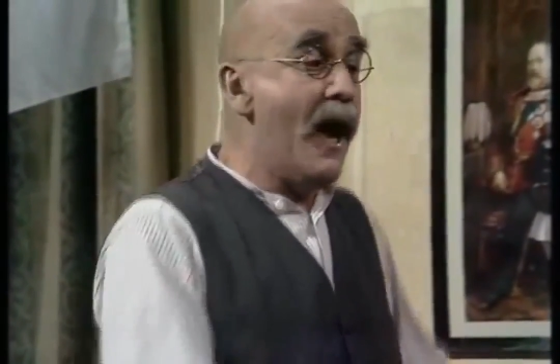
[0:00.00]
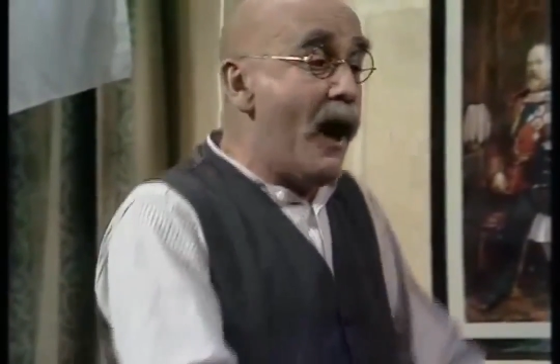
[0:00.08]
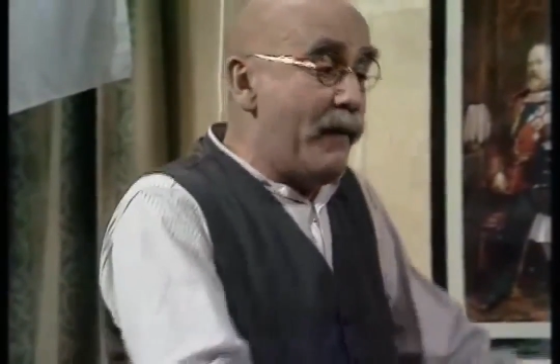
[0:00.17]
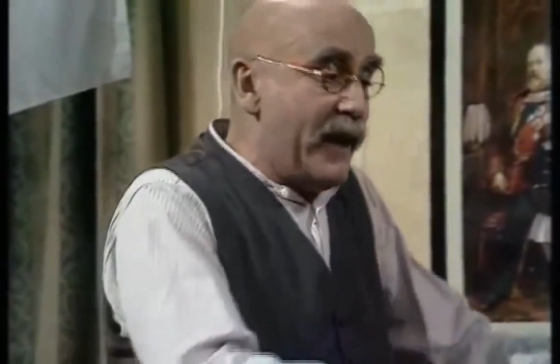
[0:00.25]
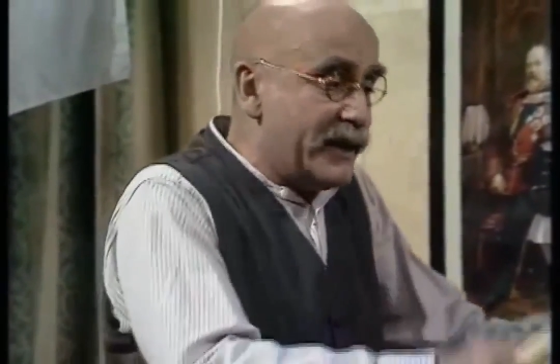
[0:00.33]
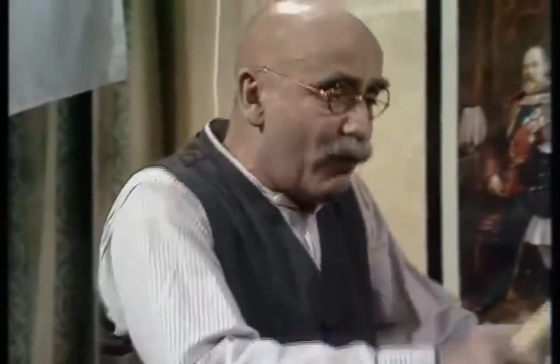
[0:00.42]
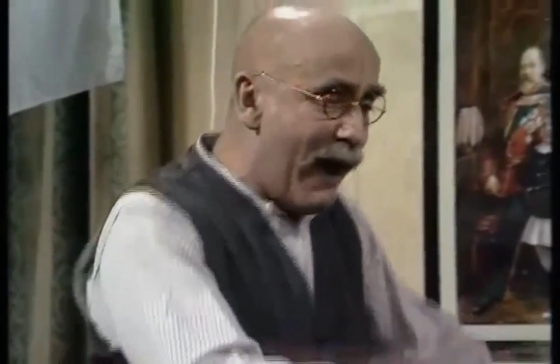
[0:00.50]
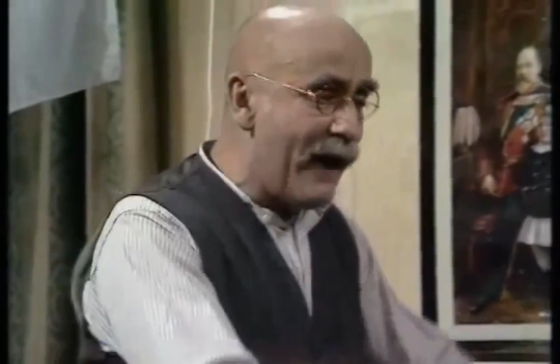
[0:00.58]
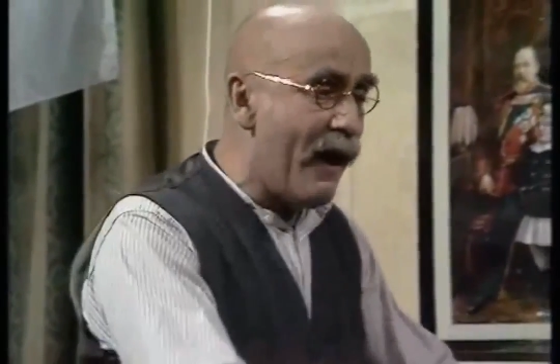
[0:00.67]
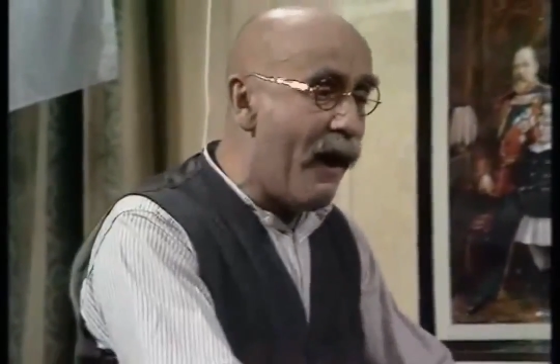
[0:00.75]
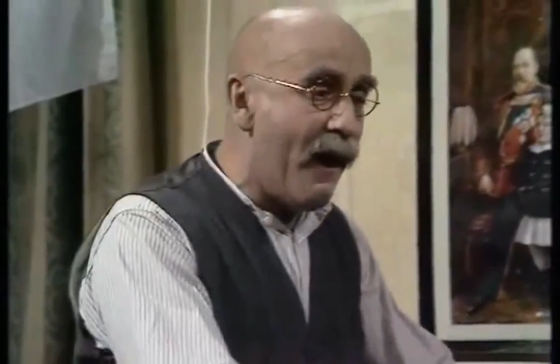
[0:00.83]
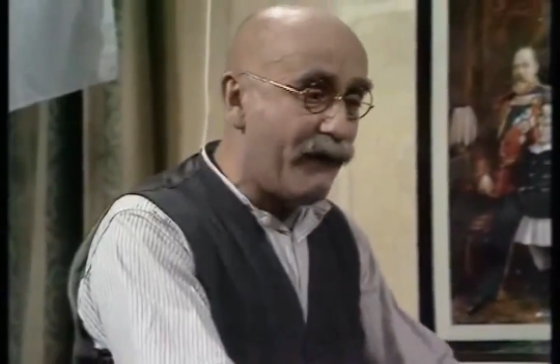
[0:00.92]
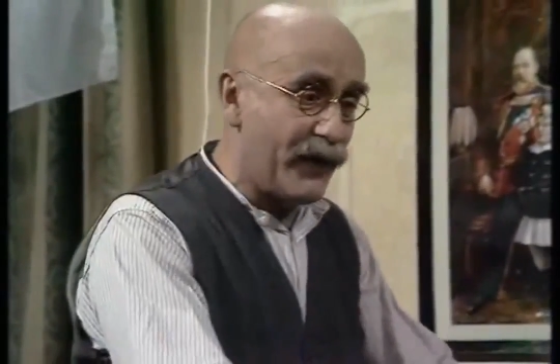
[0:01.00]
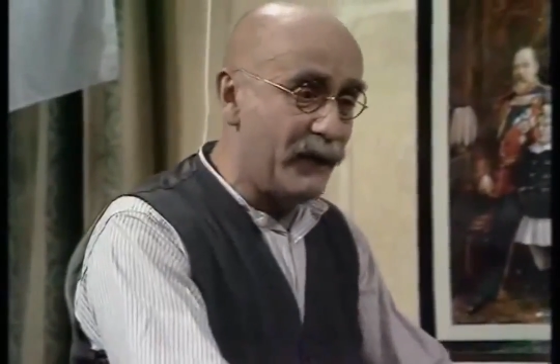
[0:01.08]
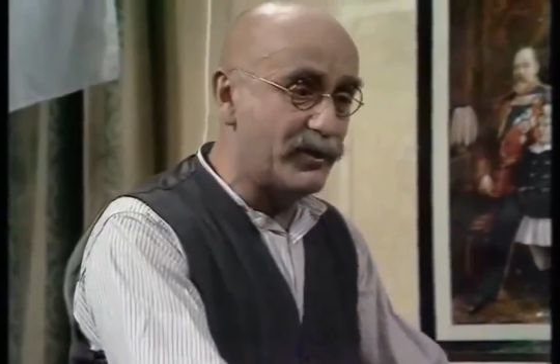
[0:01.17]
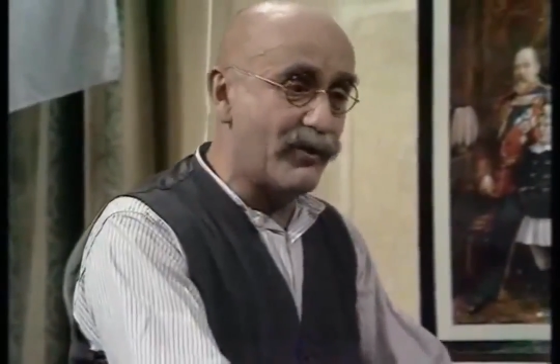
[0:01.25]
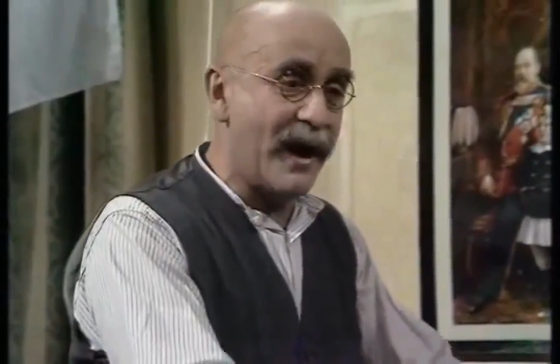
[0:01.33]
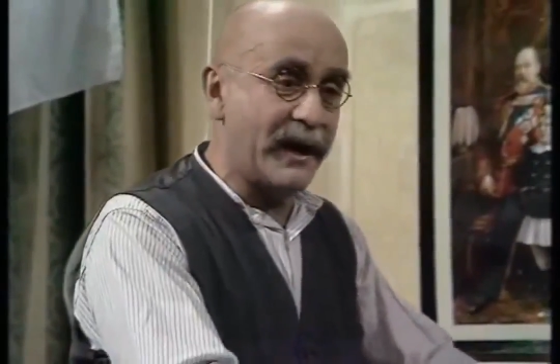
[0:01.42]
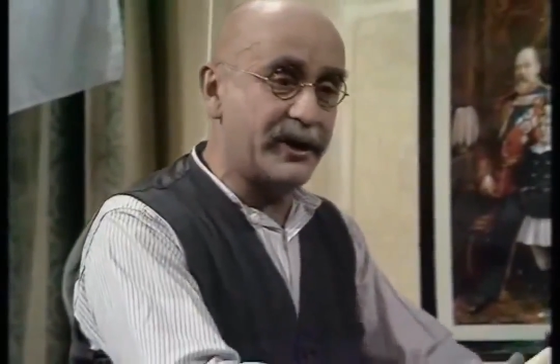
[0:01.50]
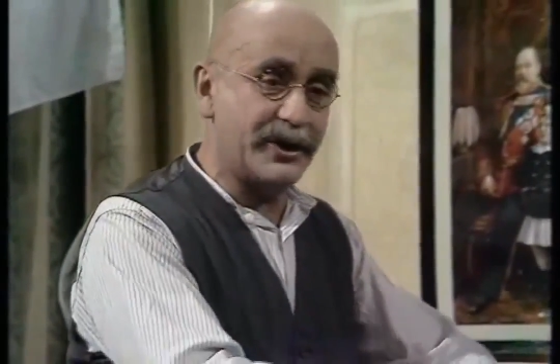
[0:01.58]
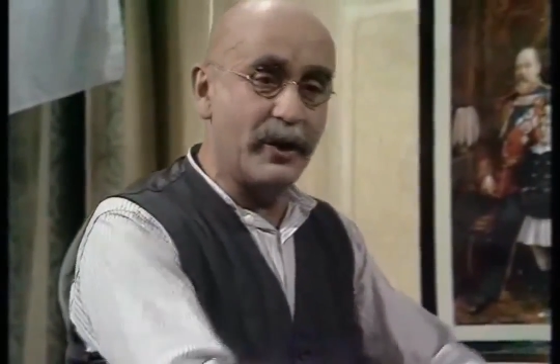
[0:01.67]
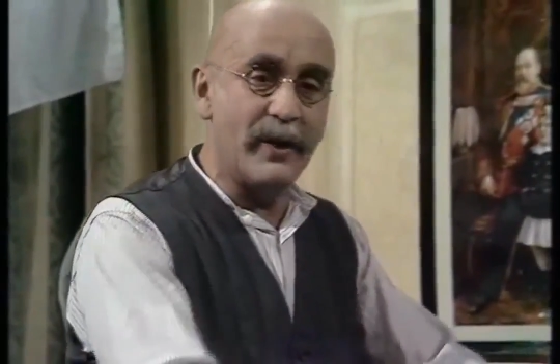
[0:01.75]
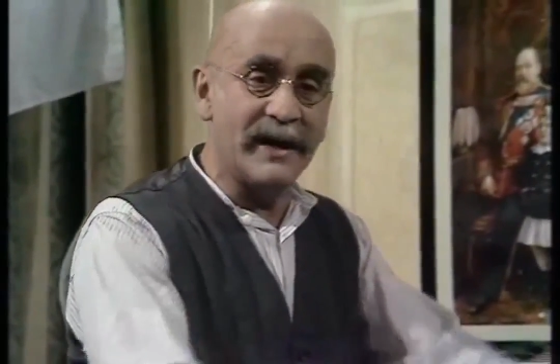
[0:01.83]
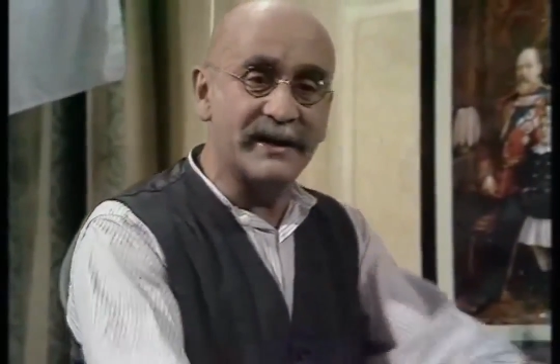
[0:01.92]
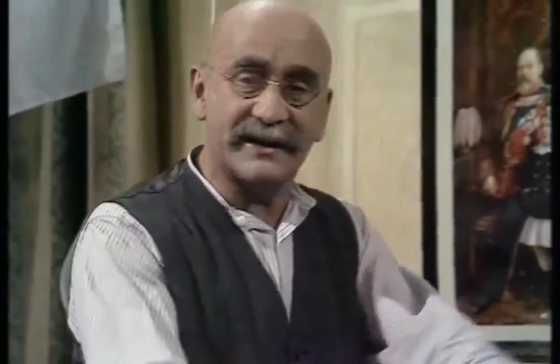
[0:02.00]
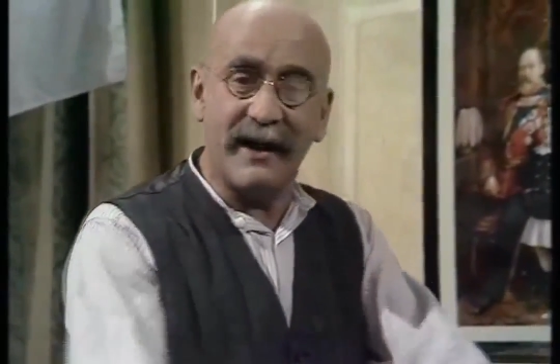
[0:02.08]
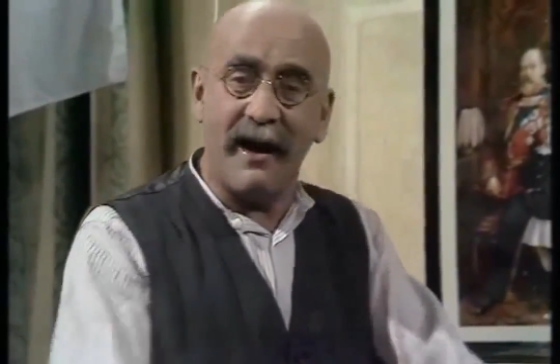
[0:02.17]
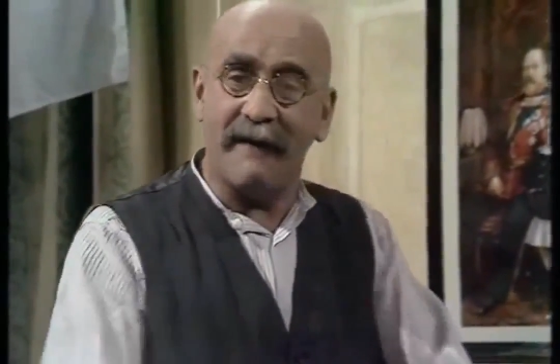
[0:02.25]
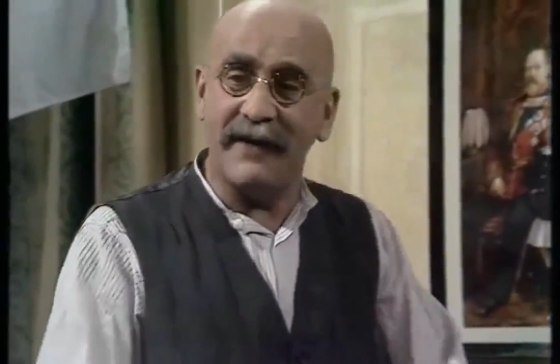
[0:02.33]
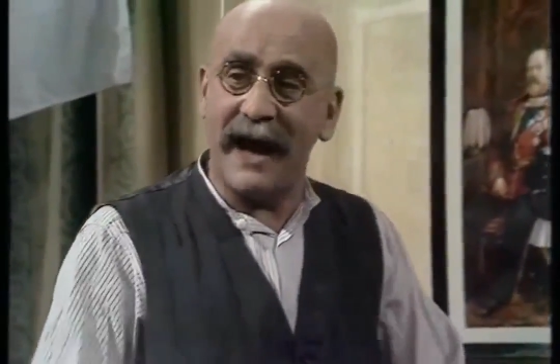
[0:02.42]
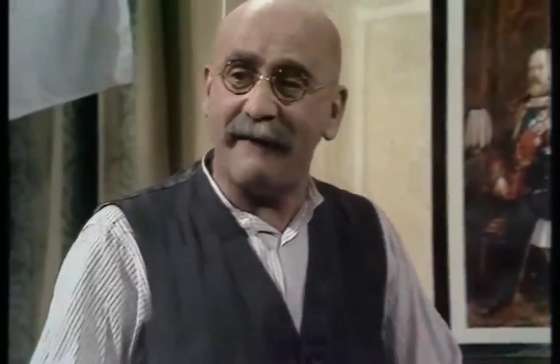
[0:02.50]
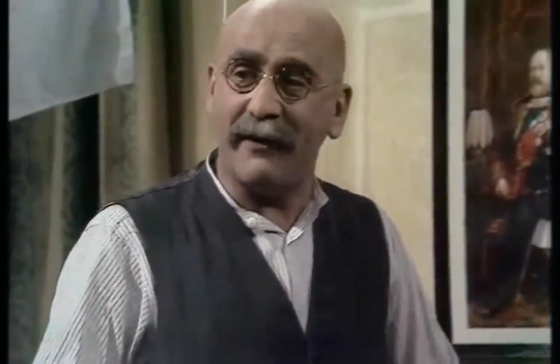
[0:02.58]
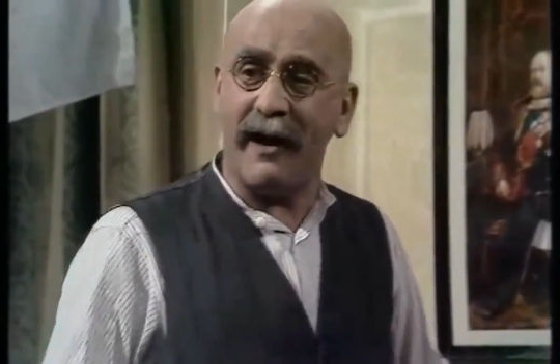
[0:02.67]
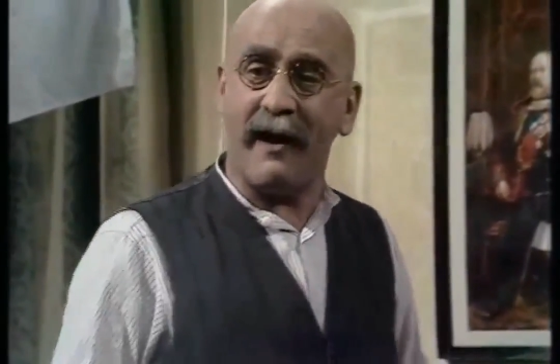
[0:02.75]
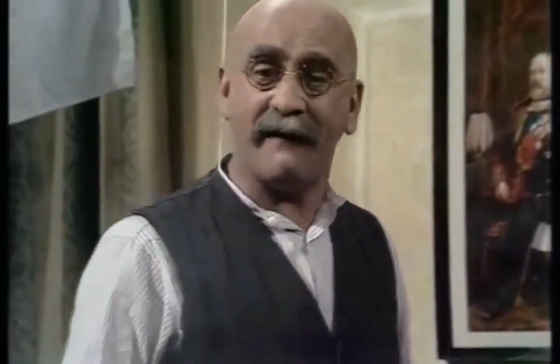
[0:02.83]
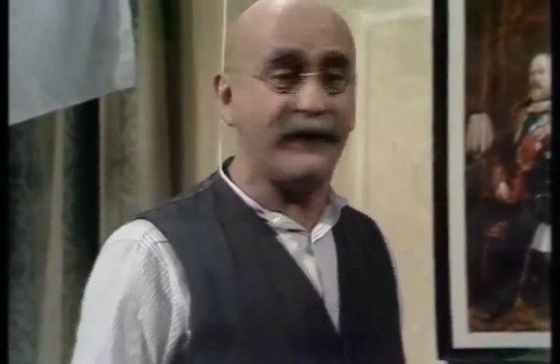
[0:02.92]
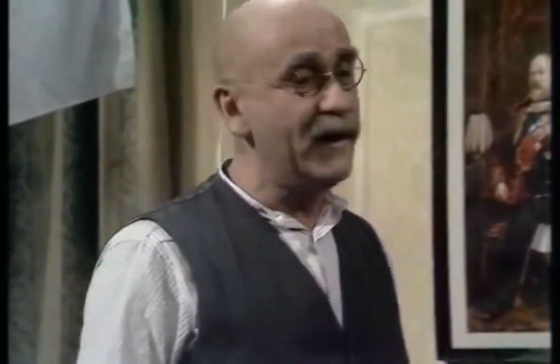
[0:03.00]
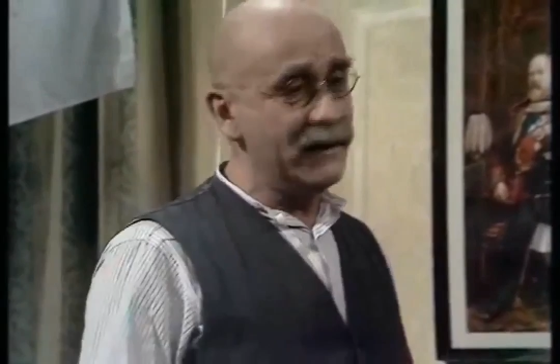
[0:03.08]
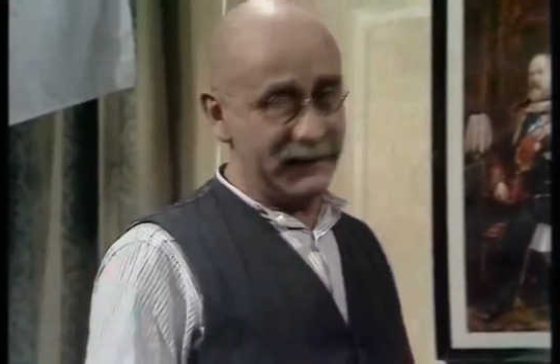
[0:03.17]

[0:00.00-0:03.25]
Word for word: I mean, it's one half of them trying to shoot and starve the other half.